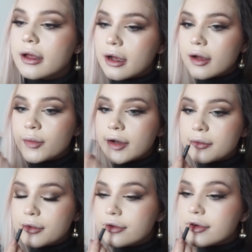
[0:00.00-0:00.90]
And when I'm
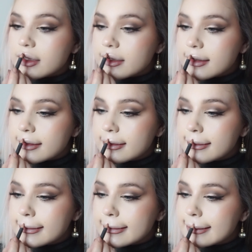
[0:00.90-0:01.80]
overlining
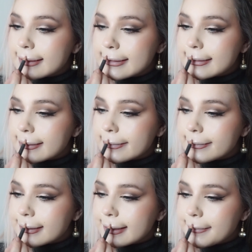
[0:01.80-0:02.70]
the top of
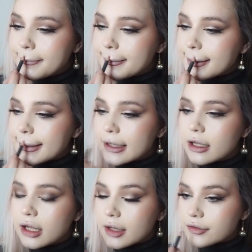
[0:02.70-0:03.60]
my lip,
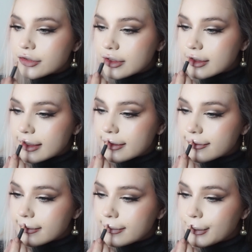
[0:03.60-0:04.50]
I'm just going to kind of
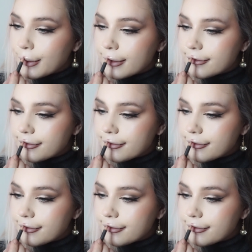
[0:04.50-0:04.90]
round it off.